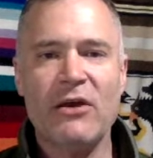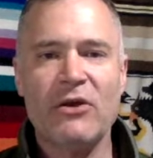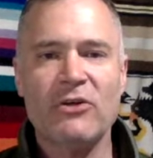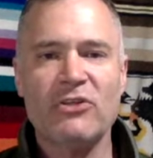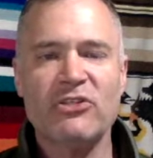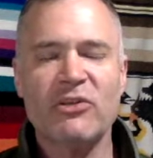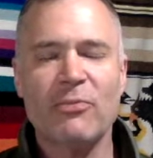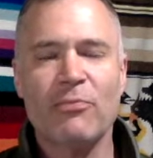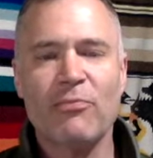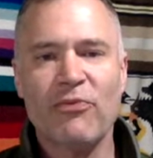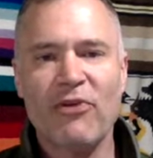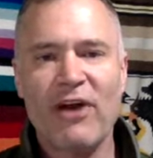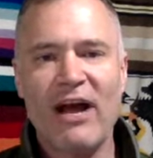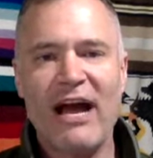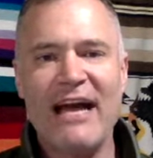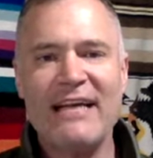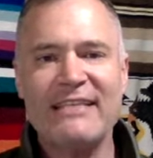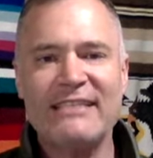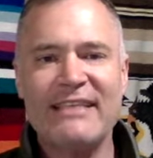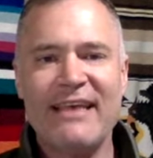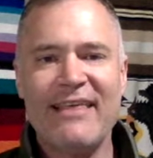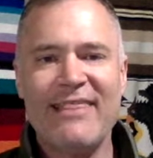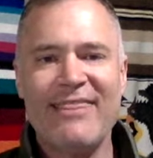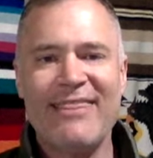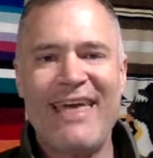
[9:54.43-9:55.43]
or
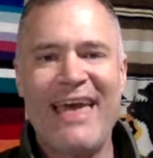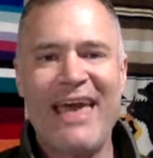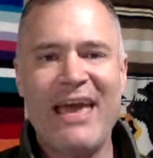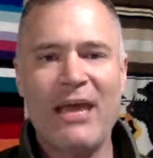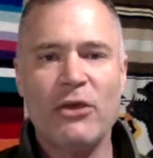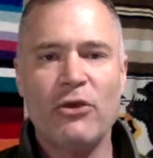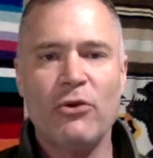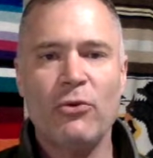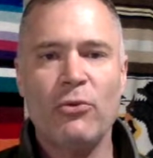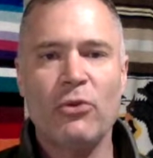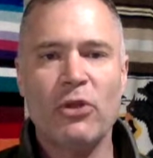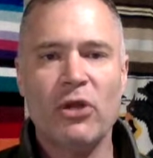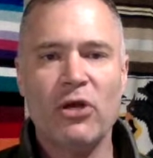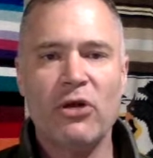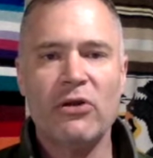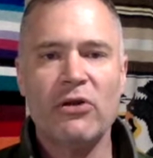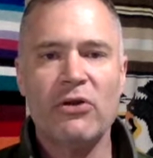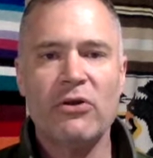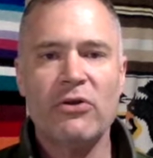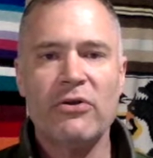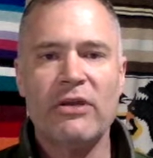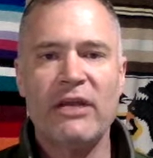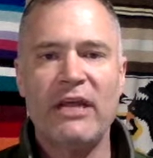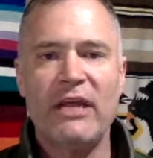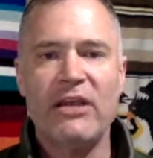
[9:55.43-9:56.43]
surprising thing you
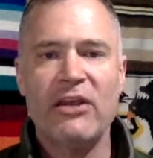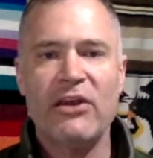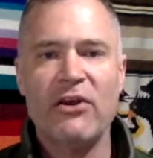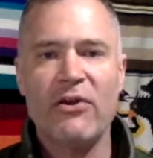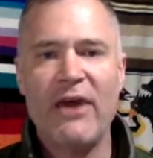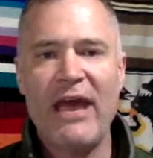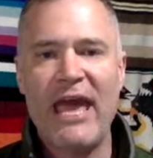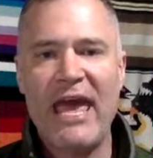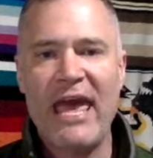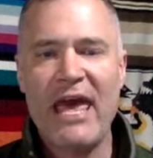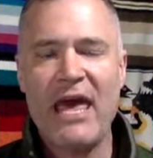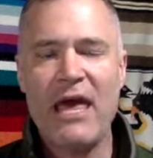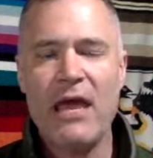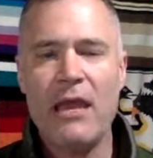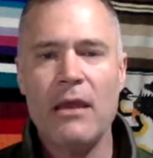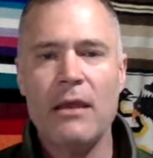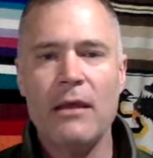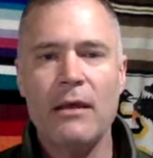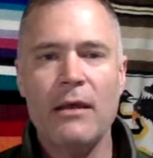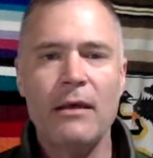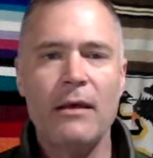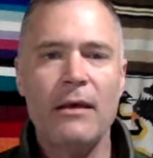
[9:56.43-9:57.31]
learned in your head,